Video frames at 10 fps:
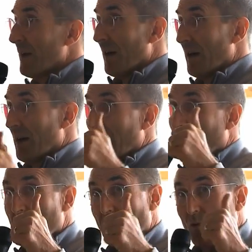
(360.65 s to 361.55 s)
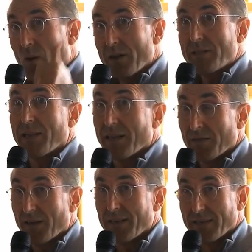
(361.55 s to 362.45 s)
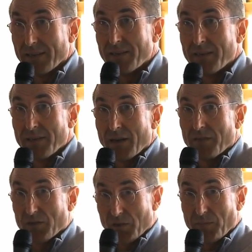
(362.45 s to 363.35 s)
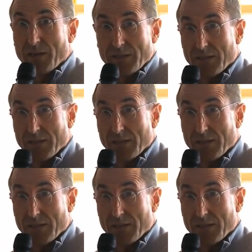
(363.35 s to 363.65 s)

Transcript: a kind of quantitative idea of surplus.